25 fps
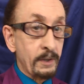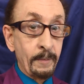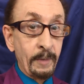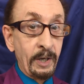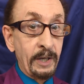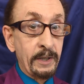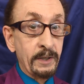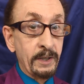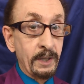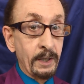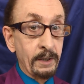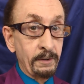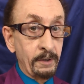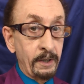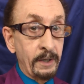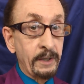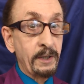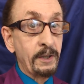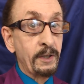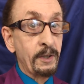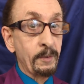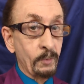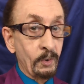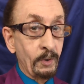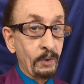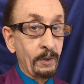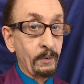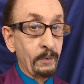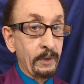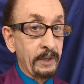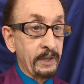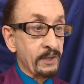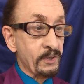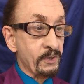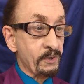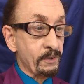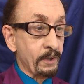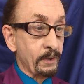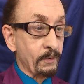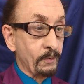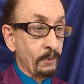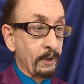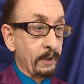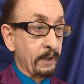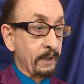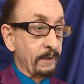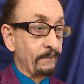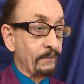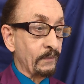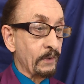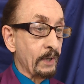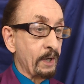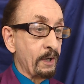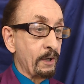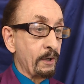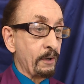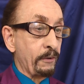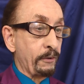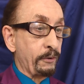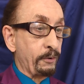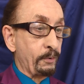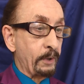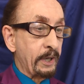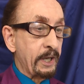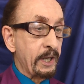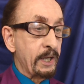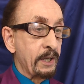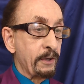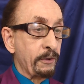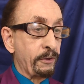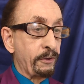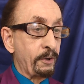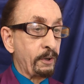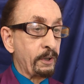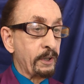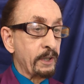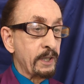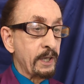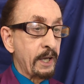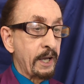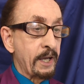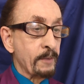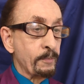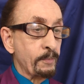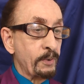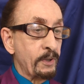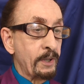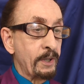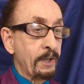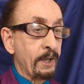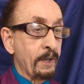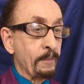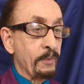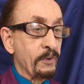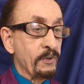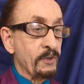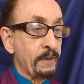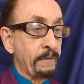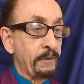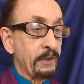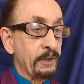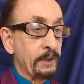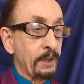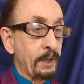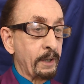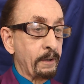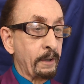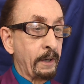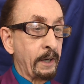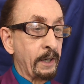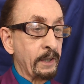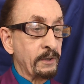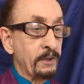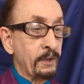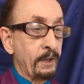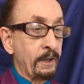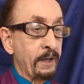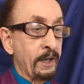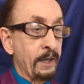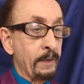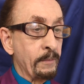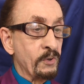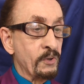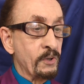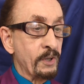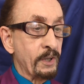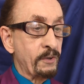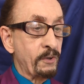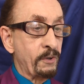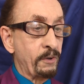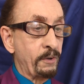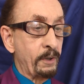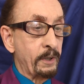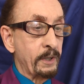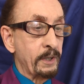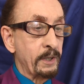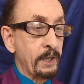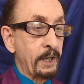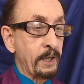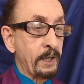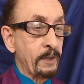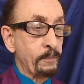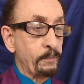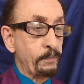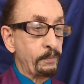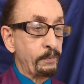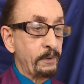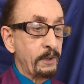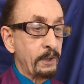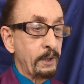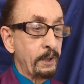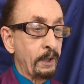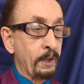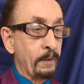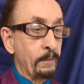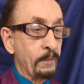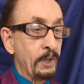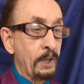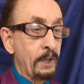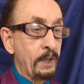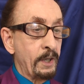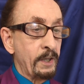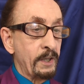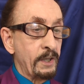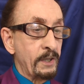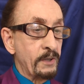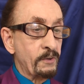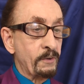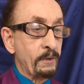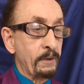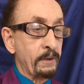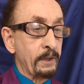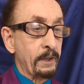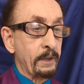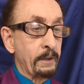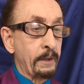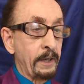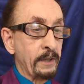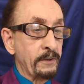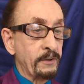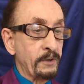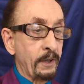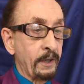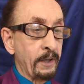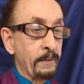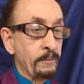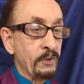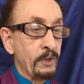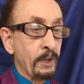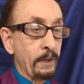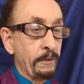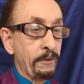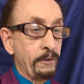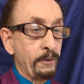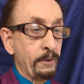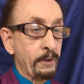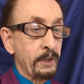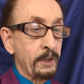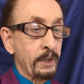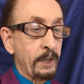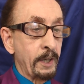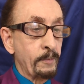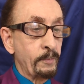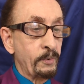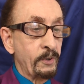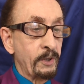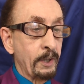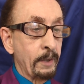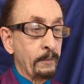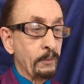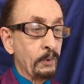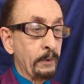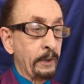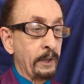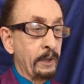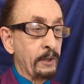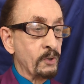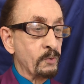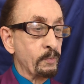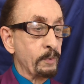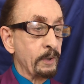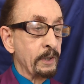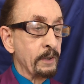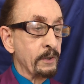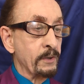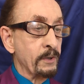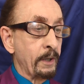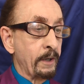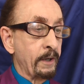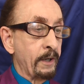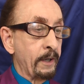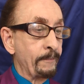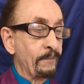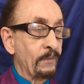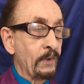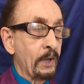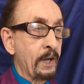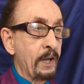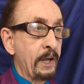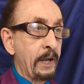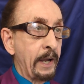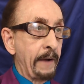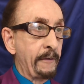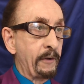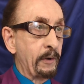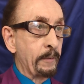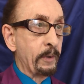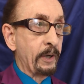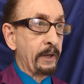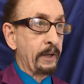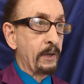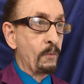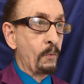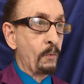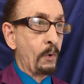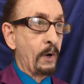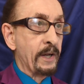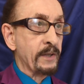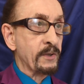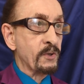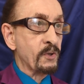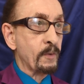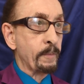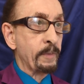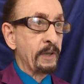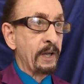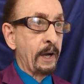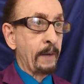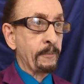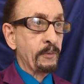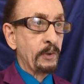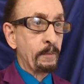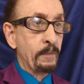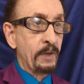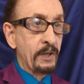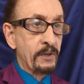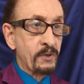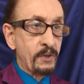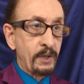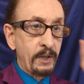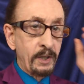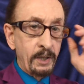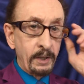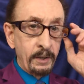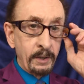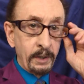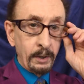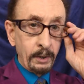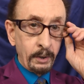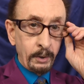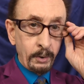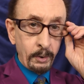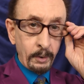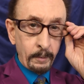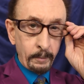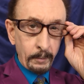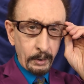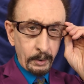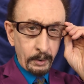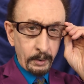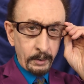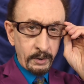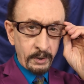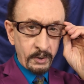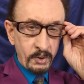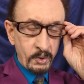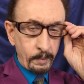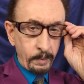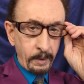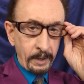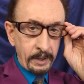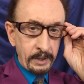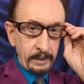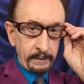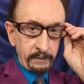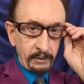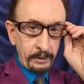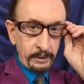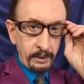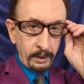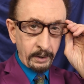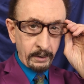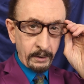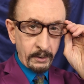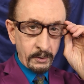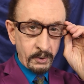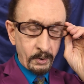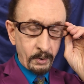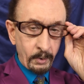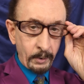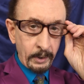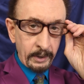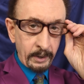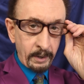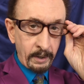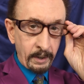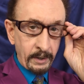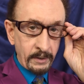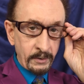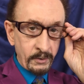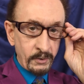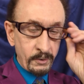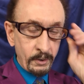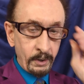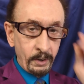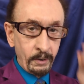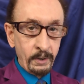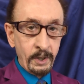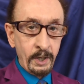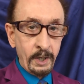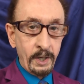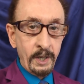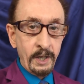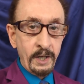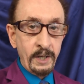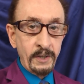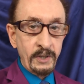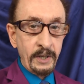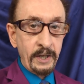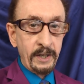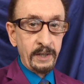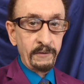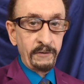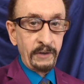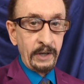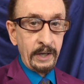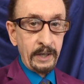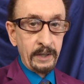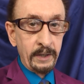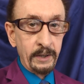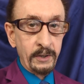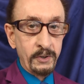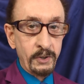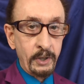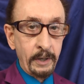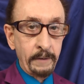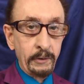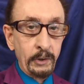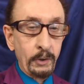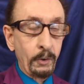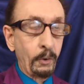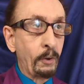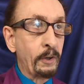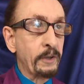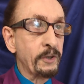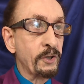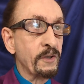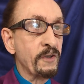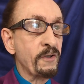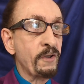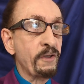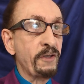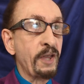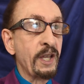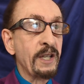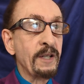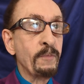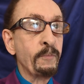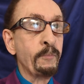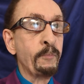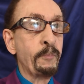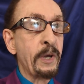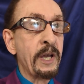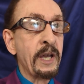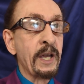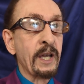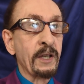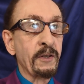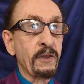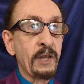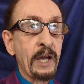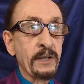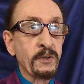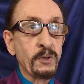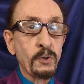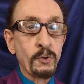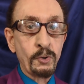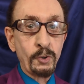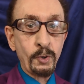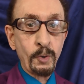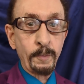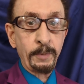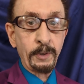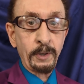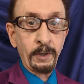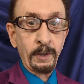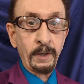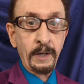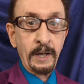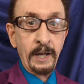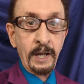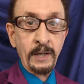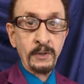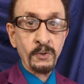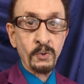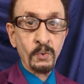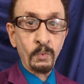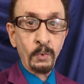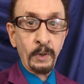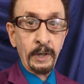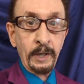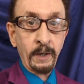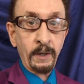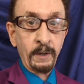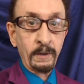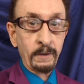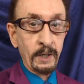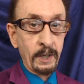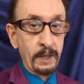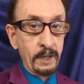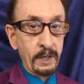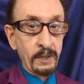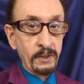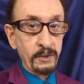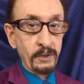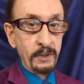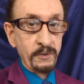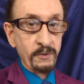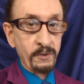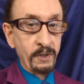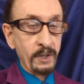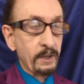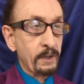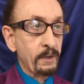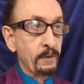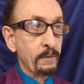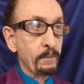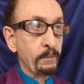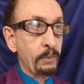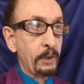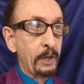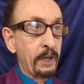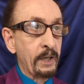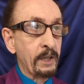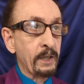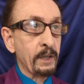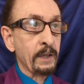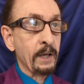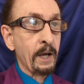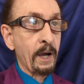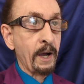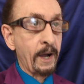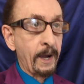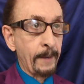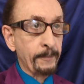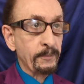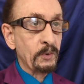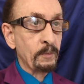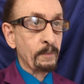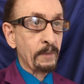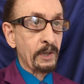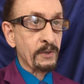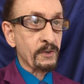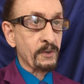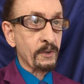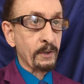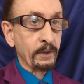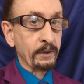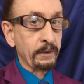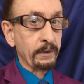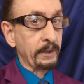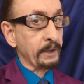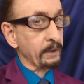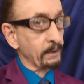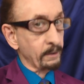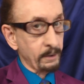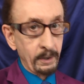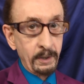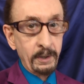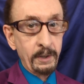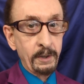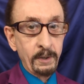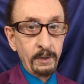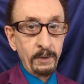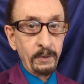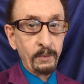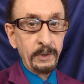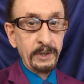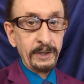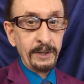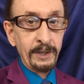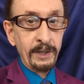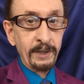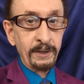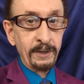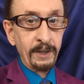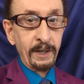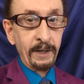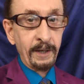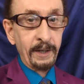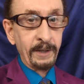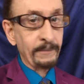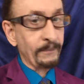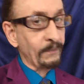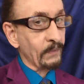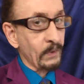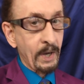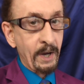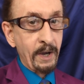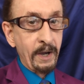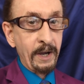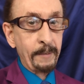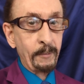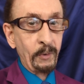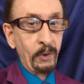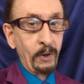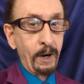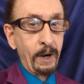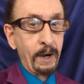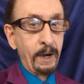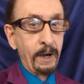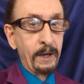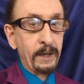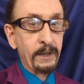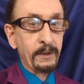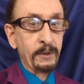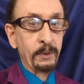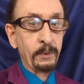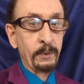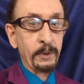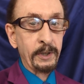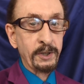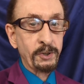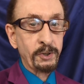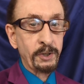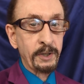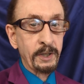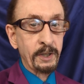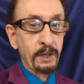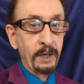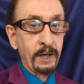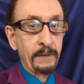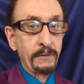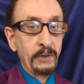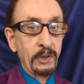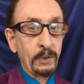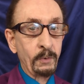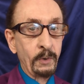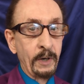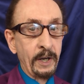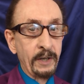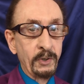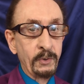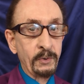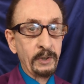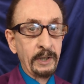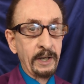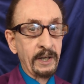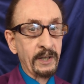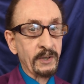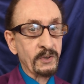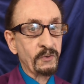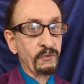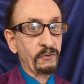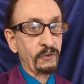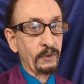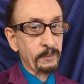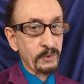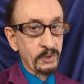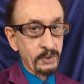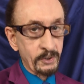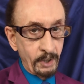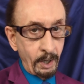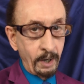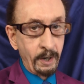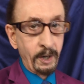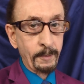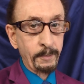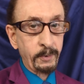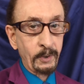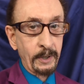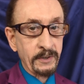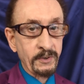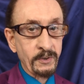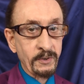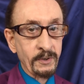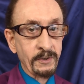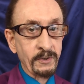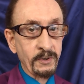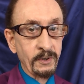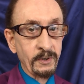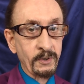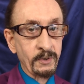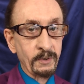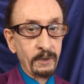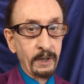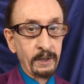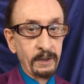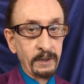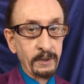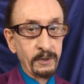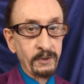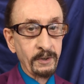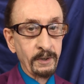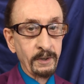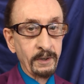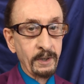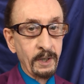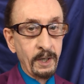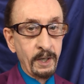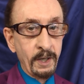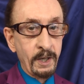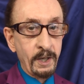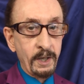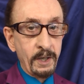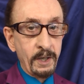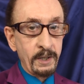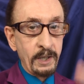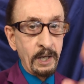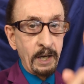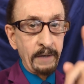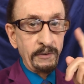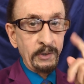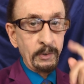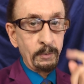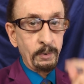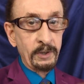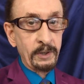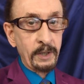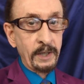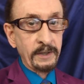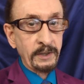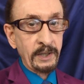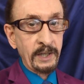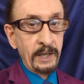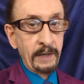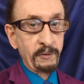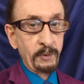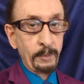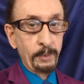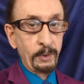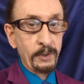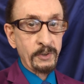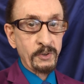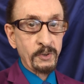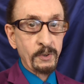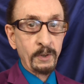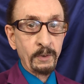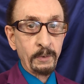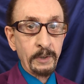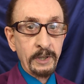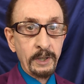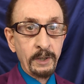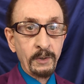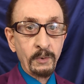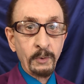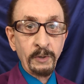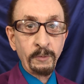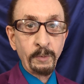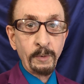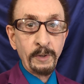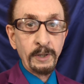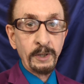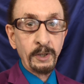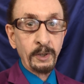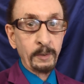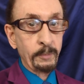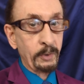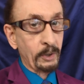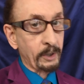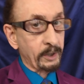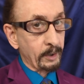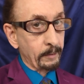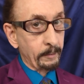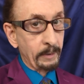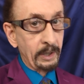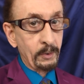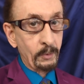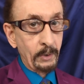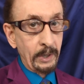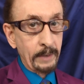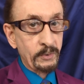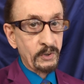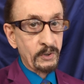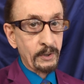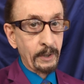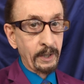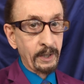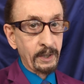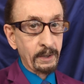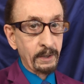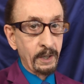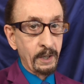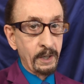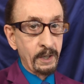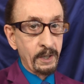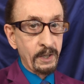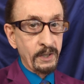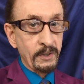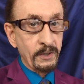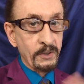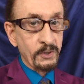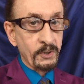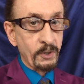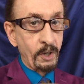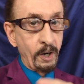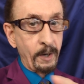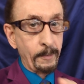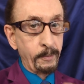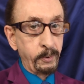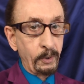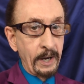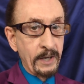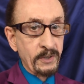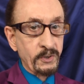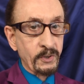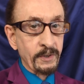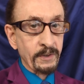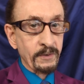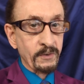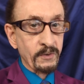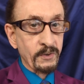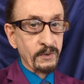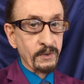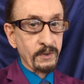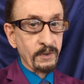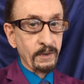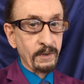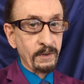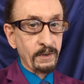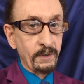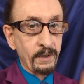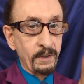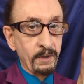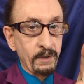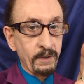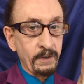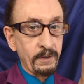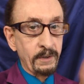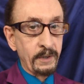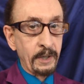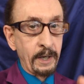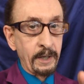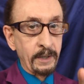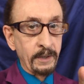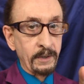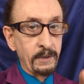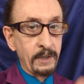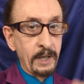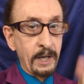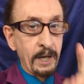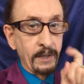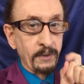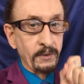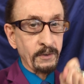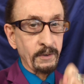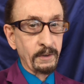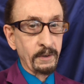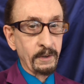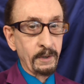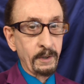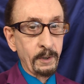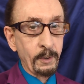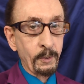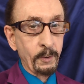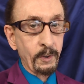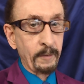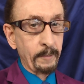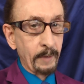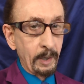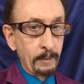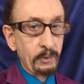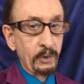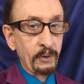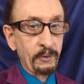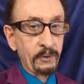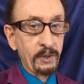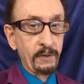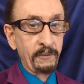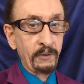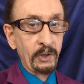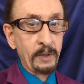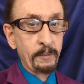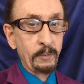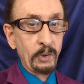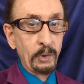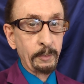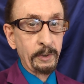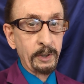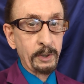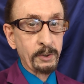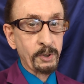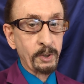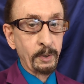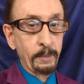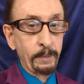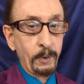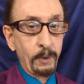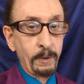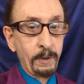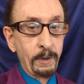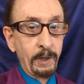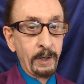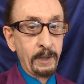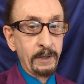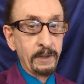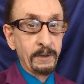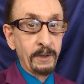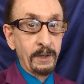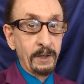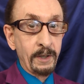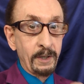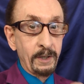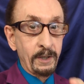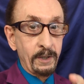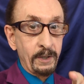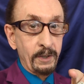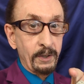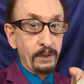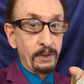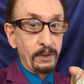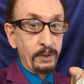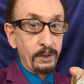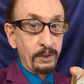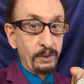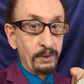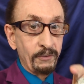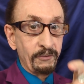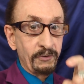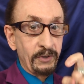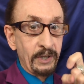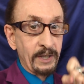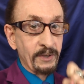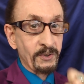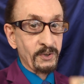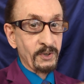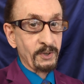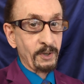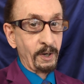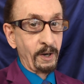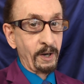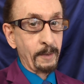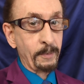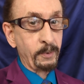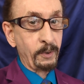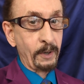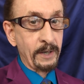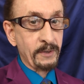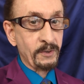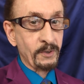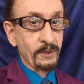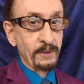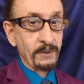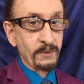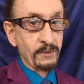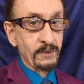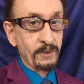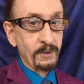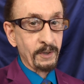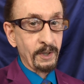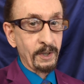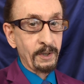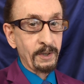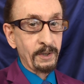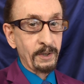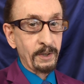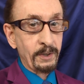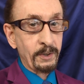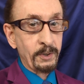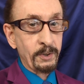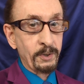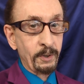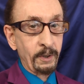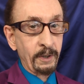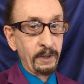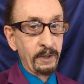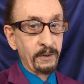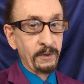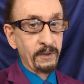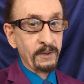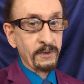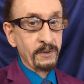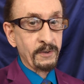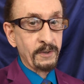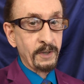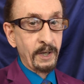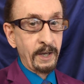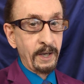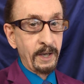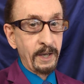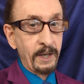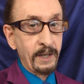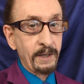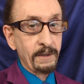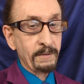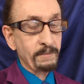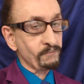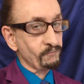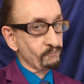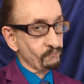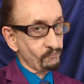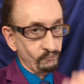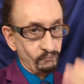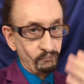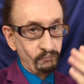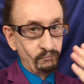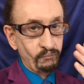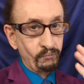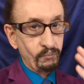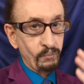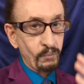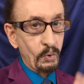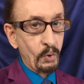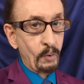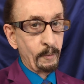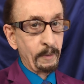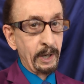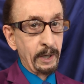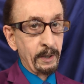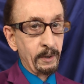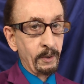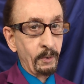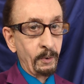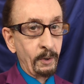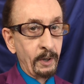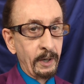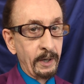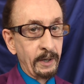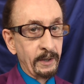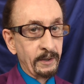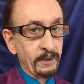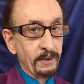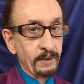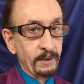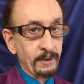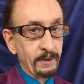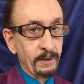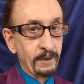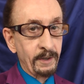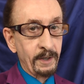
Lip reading: You might get lucky in more ways than one. 3:38 p.m. Pacific Daylight Time, 6:38 p.m. Eastern Daylight Time, 10:38 p.m. Greenwich Mean Time. Everybody wants to be optimistic and in a good mood despite everything that's going on, so take advantage of it, or just think big. That's Jupiter as well. Just thinking big and optimistically. We need that. I'm Ra, Rishi Kavi Raghudas from Star Presence Astrology. Now, if you would like to have a personal reading with me, you can book it on my website, starpresence.net. Remember, from the very moment that you're born, you've got star presence. Enjoy this day, no matter what.